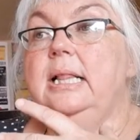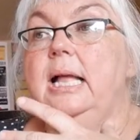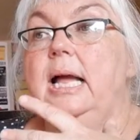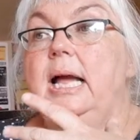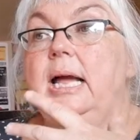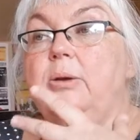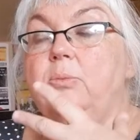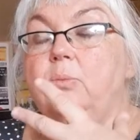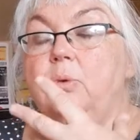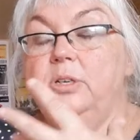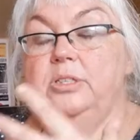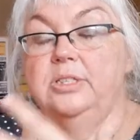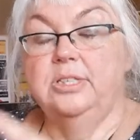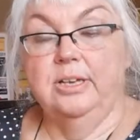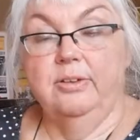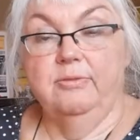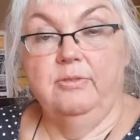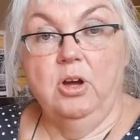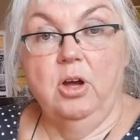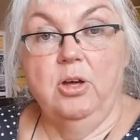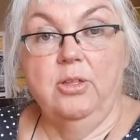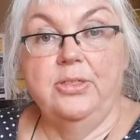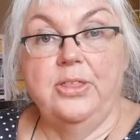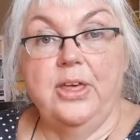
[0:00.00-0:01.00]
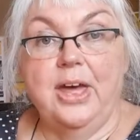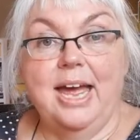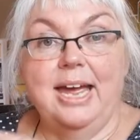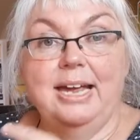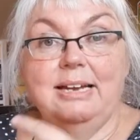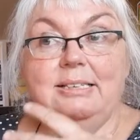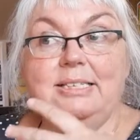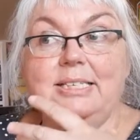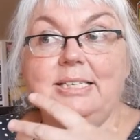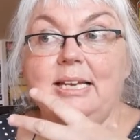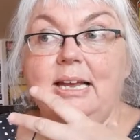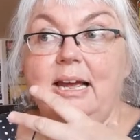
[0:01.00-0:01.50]
And once I've got
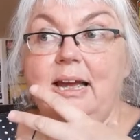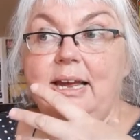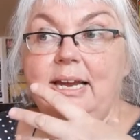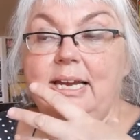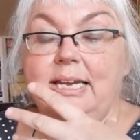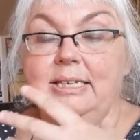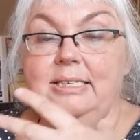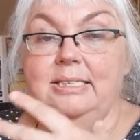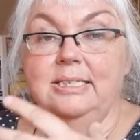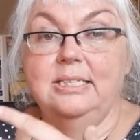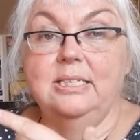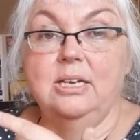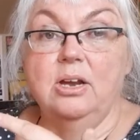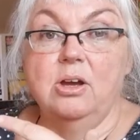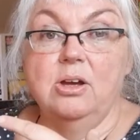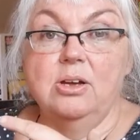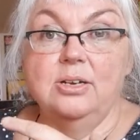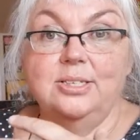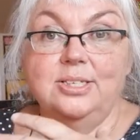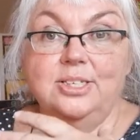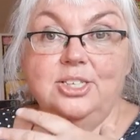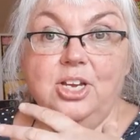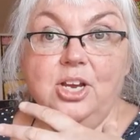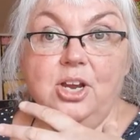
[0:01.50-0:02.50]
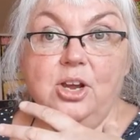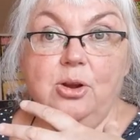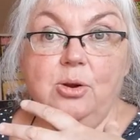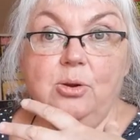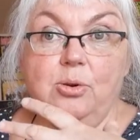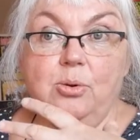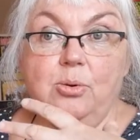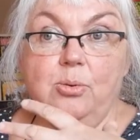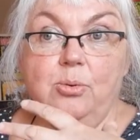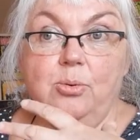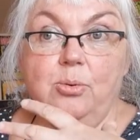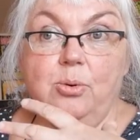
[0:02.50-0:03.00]
that, I can start
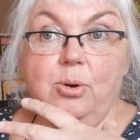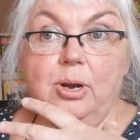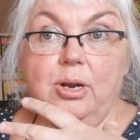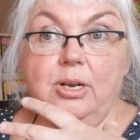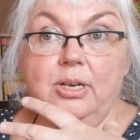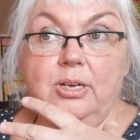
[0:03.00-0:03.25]
to